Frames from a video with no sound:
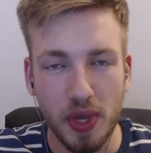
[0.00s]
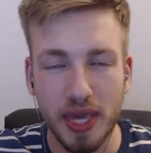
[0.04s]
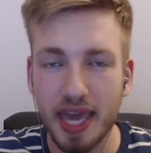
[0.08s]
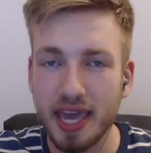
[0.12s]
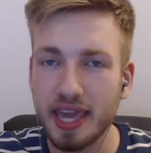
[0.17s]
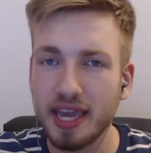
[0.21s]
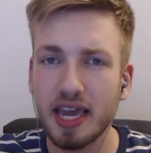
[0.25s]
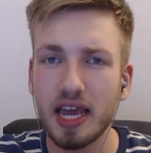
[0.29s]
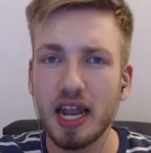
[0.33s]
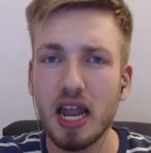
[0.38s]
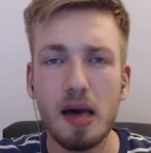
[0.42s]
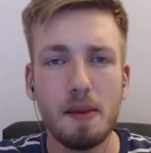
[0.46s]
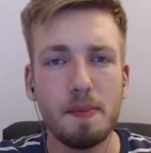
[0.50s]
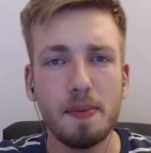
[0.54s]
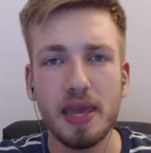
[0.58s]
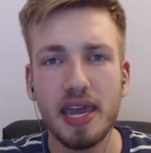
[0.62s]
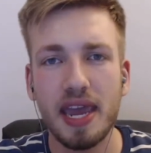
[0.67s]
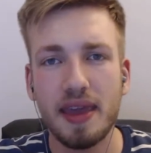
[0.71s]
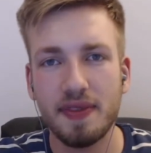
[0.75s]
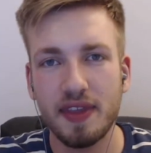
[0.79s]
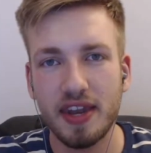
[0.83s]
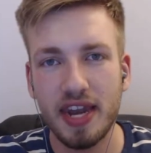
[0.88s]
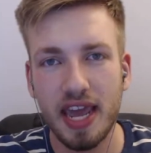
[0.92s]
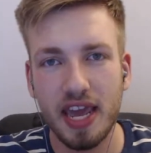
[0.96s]
We get
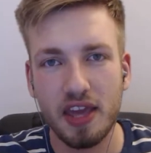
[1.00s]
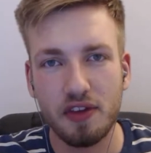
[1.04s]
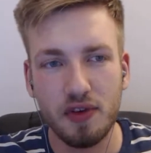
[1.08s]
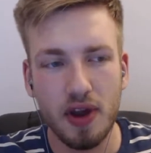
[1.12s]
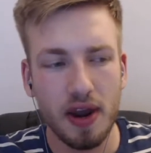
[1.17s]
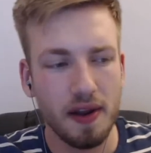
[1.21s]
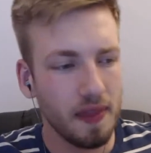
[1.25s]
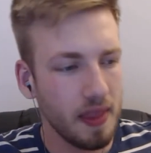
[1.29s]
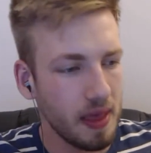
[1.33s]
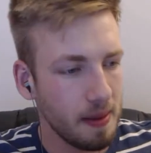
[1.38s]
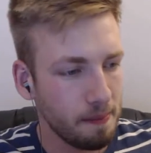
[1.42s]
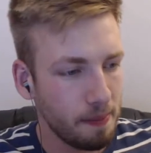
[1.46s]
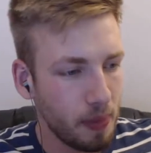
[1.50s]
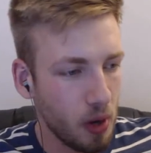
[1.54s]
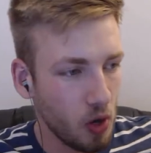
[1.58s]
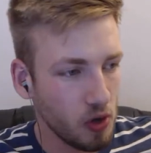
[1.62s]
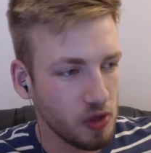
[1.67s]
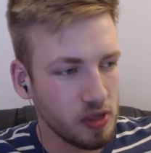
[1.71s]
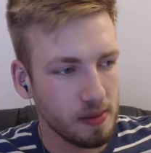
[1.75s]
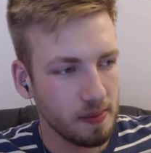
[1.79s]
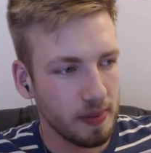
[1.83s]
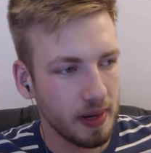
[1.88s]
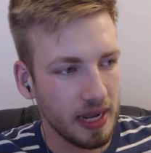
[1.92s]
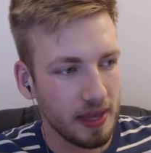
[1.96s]
Colombia in the next round, then
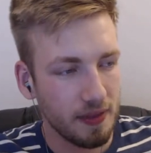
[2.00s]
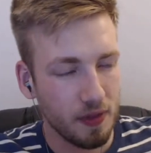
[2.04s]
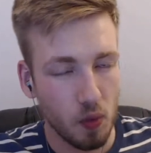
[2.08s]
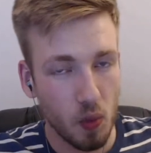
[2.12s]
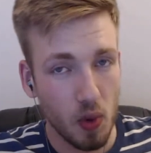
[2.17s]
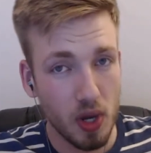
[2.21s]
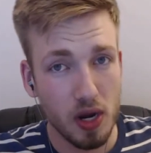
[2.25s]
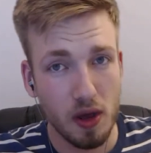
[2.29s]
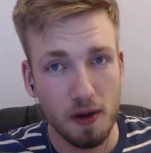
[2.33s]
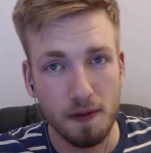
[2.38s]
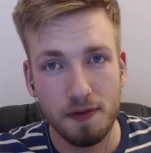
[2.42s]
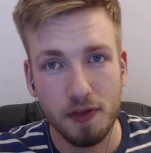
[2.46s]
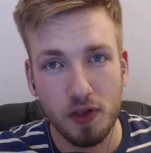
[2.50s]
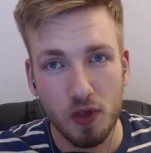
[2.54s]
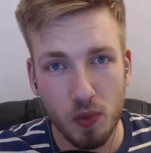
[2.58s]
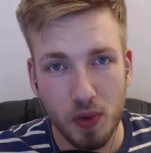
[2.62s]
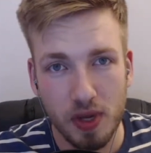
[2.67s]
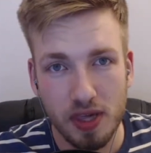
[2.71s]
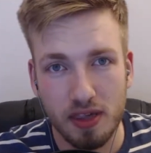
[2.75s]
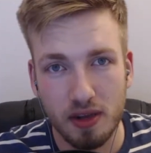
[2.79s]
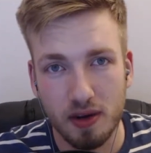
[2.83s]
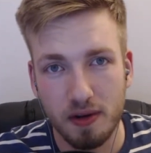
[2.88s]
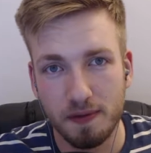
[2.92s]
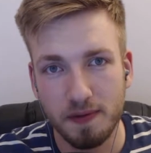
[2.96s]
possibly the winner of
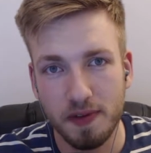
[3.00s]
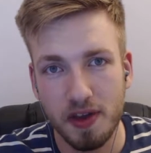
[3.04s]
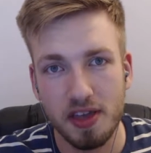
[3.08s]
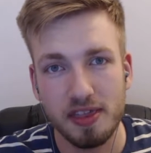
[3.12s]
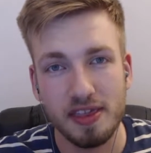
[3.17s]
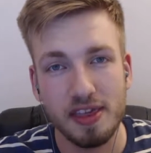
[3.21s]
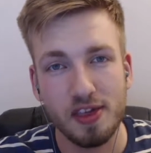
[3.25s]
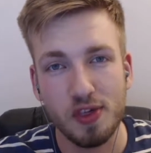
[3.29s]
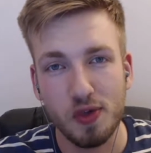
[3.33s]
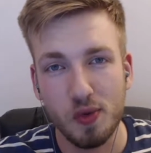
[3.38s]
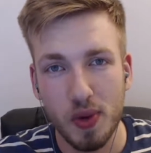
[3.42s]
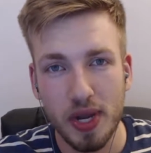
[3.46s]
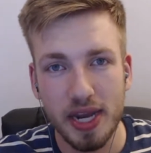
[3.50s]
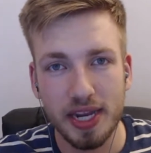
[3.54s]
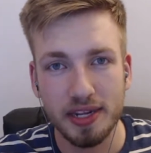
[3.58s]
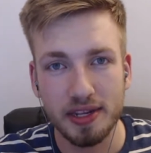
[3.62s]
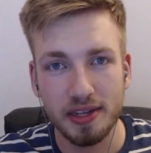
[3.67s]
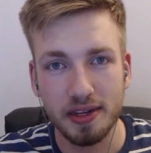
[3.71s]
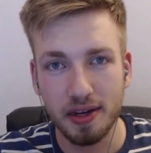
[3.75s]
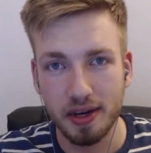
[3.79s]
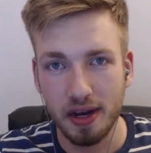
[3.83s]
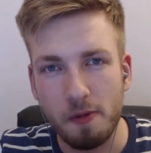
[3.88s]
Switzerland versus Sweden.